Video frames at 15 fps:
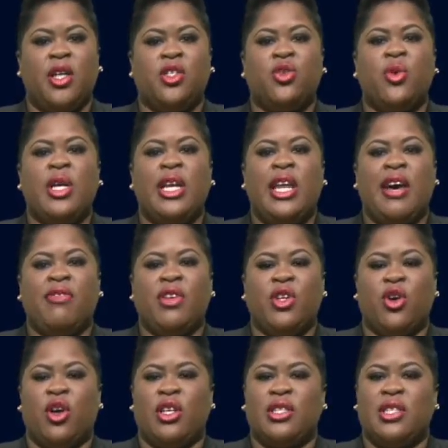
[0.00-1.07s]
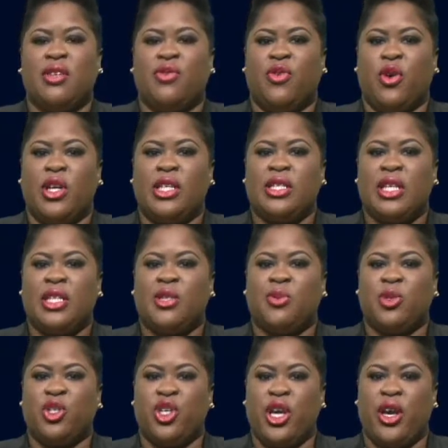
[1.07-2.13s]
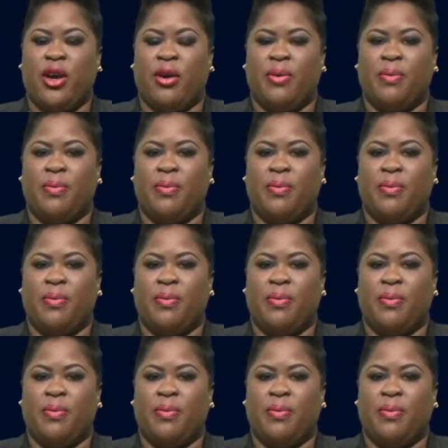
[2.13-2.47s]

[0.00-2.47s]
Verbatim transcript: to $11.40 per share.